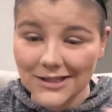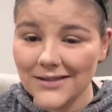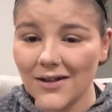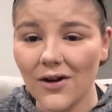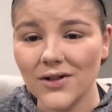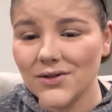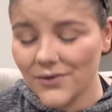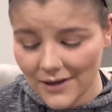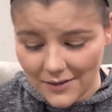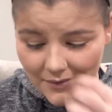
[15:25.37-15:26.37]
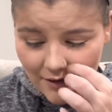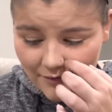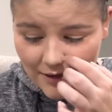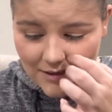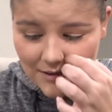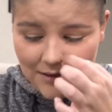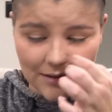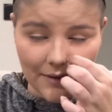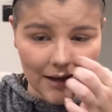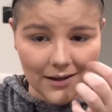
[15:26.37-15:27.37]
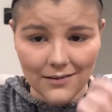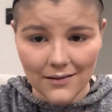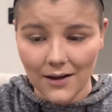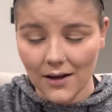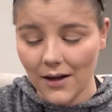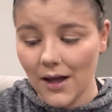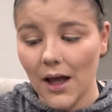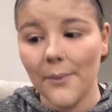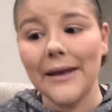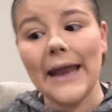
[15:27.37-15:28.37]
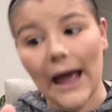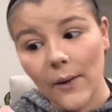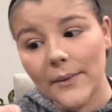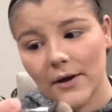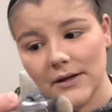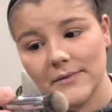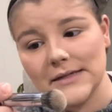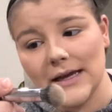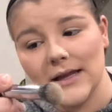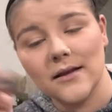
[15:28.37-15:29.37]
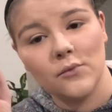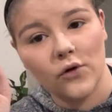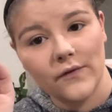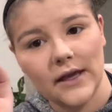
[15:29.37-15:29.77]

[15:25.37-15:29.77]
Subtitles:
just the contouring in my crease, that's about it. But now I'm going to be taking the Morphe